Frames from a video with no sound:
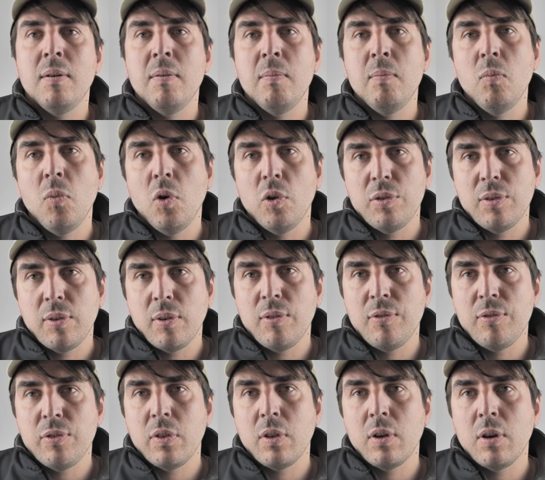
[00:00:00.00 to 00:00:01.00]
most
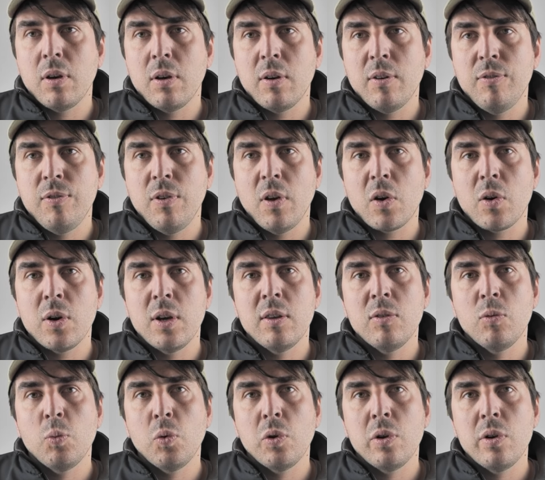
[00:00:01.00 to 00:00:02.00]
of the
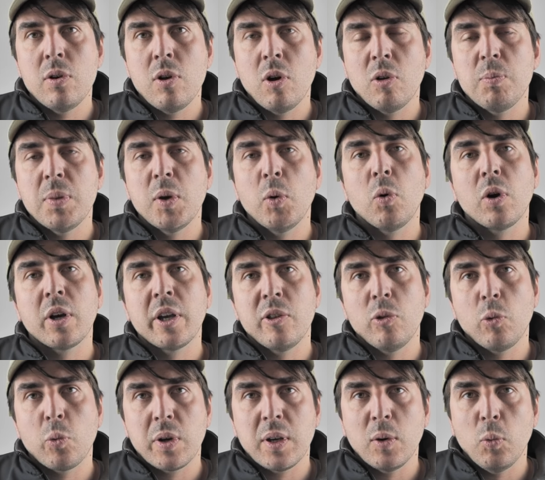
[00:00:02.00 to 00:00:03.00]
ferries would not be working
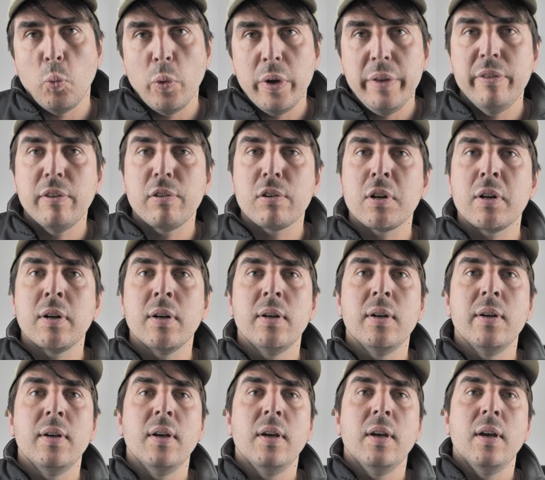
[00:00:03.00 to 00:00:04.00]
during winter.
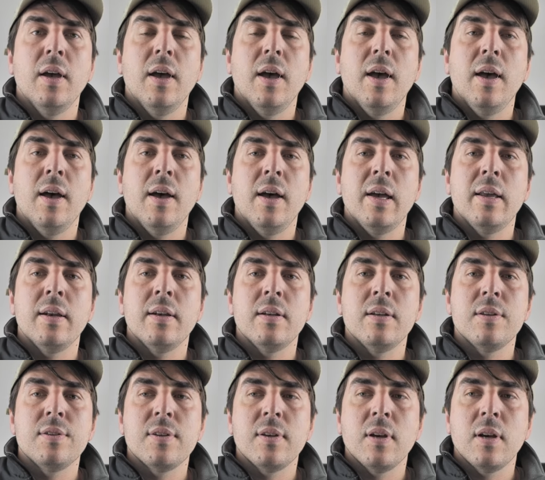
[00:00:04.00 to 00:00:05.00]

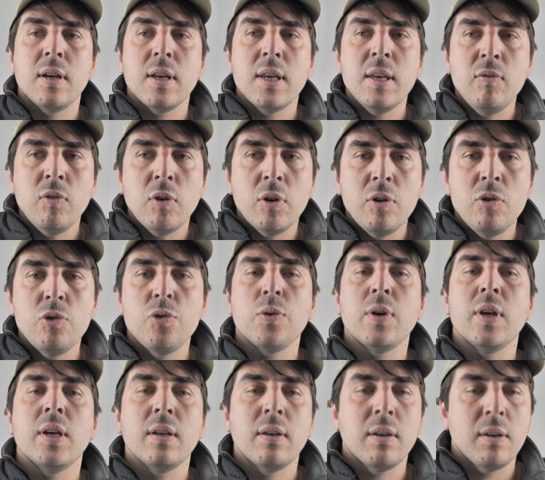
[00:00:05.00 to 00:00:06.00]
And even
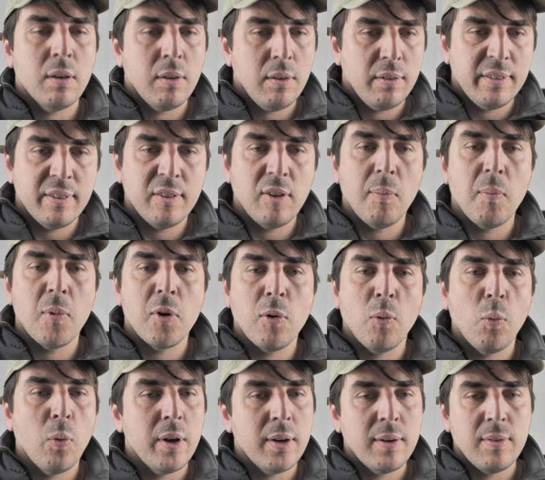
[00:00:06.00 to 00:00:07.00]
during summer
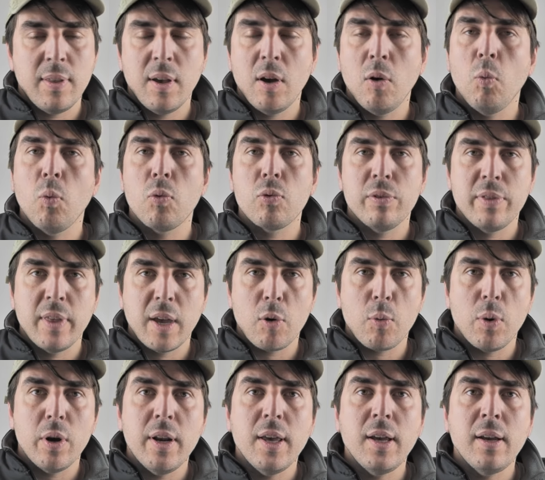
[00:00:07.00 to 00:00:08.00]
when they're
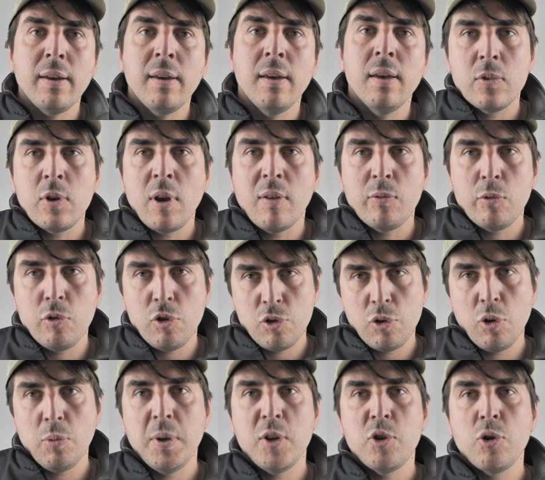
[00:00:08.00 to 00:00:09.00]
running, you have
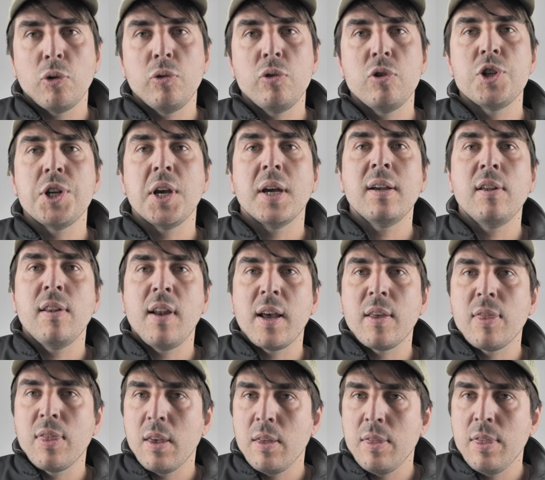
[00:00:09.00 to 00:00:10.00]
to be sure to check,
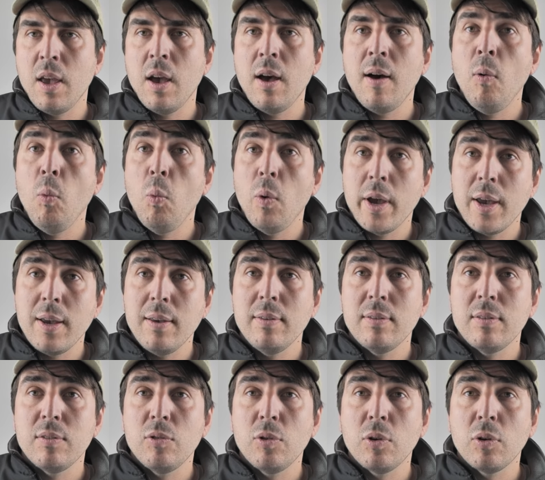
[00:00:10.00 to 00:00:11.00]
like there are
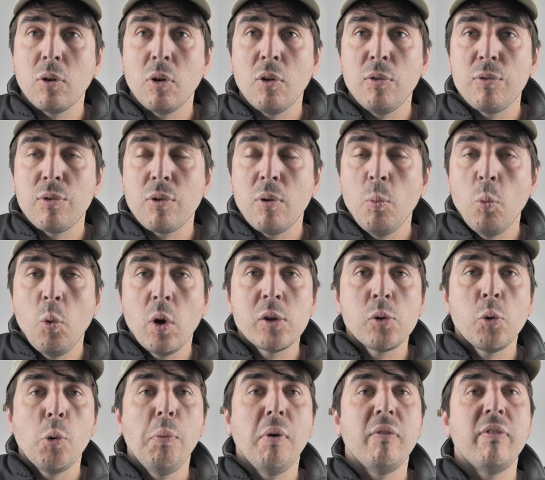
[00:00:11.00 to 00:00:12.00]
ways to go from
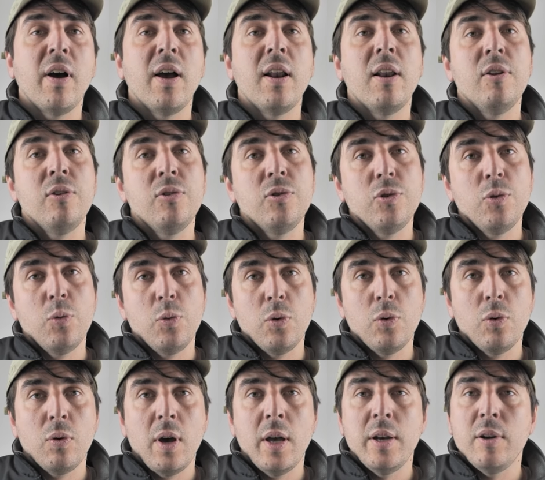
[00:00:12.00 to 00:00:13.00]
one group of island
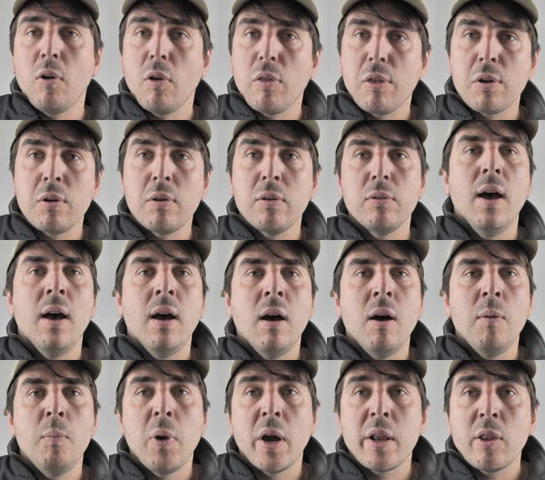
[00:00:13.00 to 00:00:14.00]
to another.
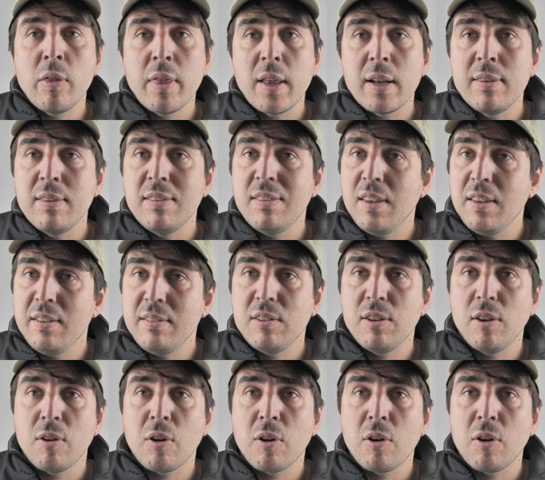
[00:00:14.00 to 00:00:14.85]
But I know that this